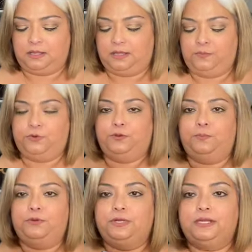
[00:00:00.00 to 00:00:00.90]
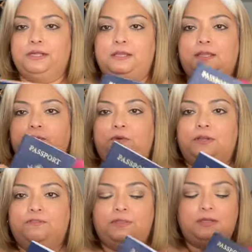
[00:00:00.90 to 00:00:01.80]
I'm going to put it in one
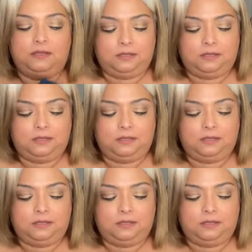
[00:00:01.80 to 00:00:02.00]
of the